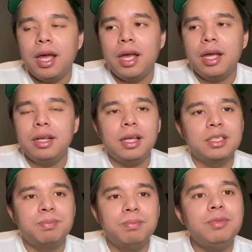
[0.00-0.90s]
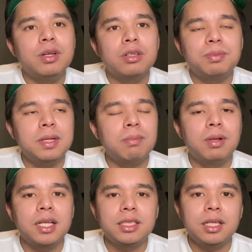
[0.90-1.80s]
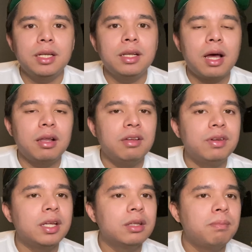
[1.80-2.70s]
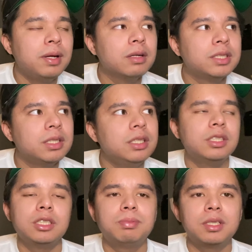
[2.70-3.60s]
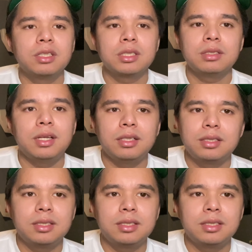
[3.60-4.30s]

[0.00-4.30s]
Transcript: And it's been a blessing not living in the bigger cities, just because it